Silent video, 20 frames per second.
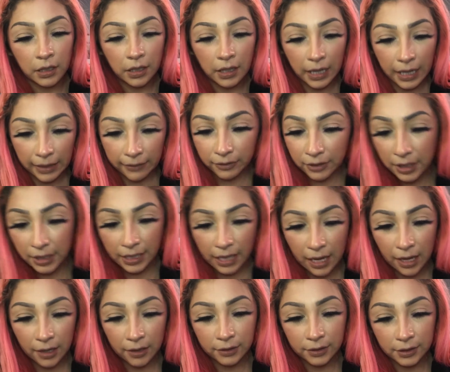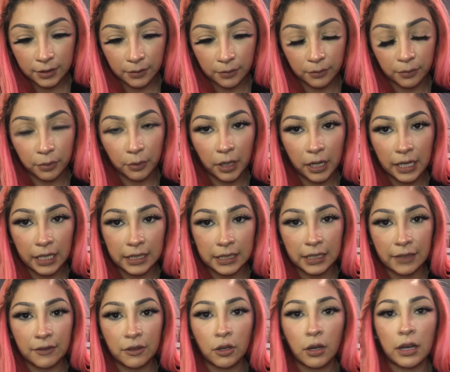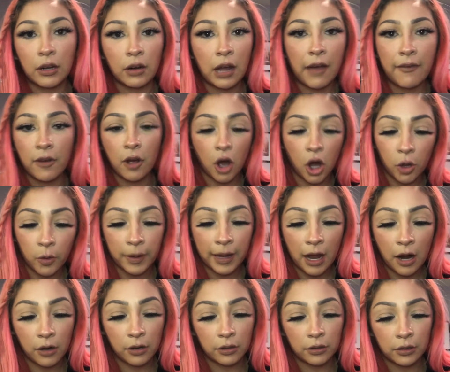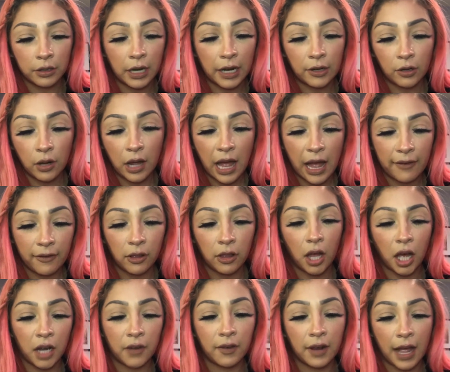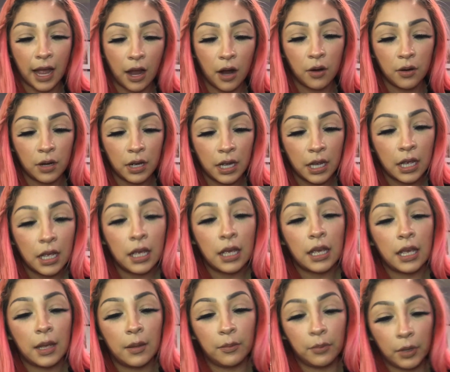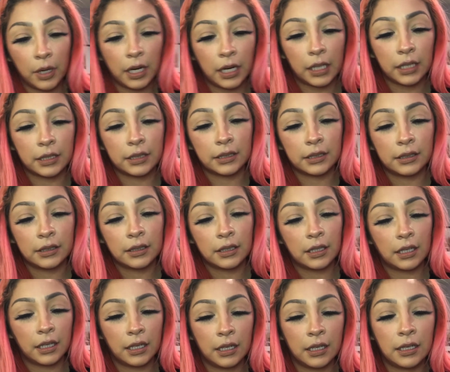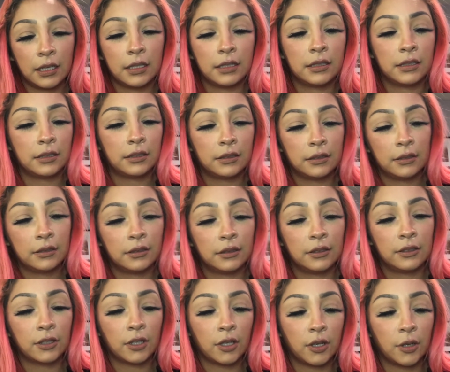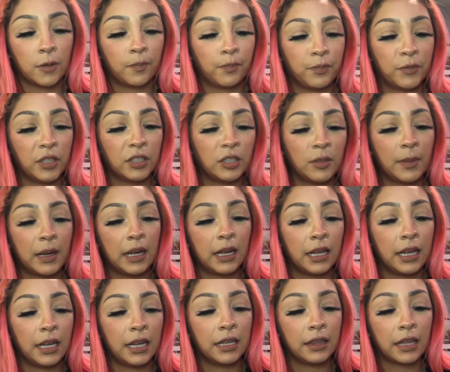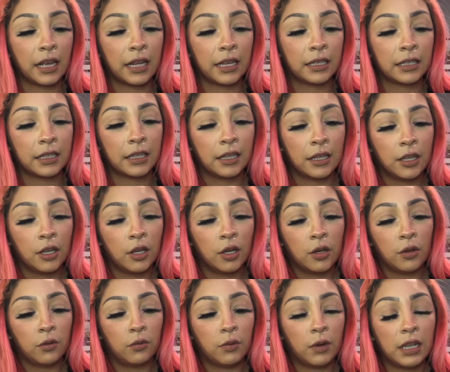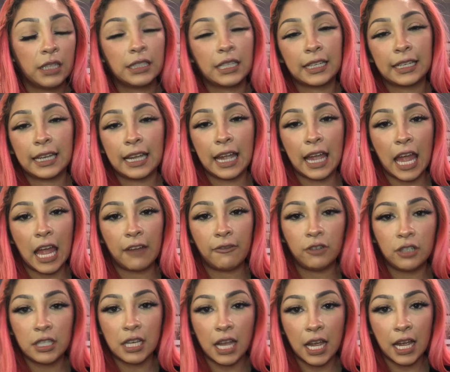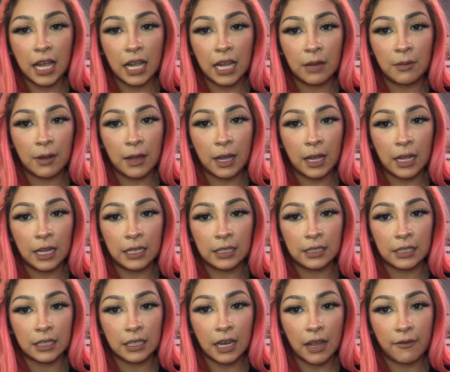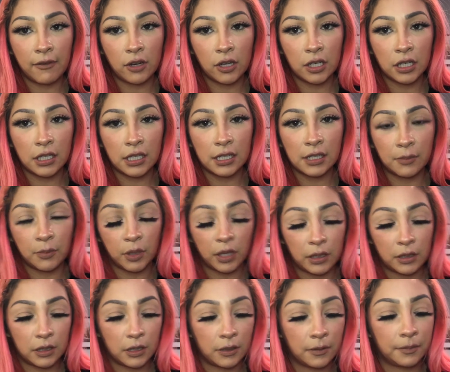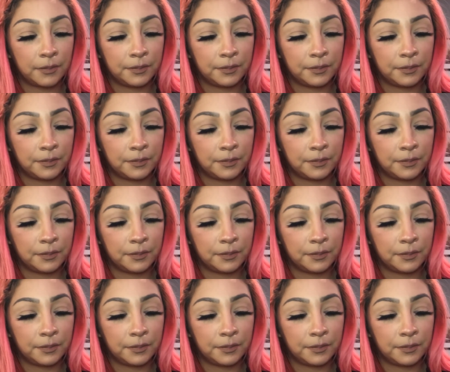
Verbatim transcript: everything else breaks even though I don't have it all the way out or I don't have a lot of it out it breaks and so these are my like ones that I get every time and never disappoint